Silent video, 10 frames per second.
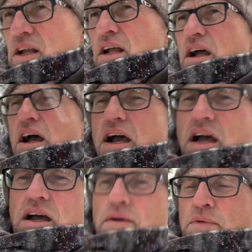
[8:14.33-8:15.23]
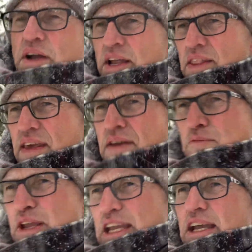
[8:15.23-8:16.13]
um, then
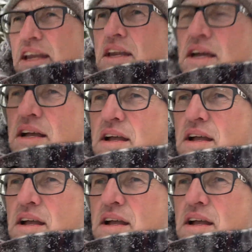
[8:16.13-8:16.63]
we can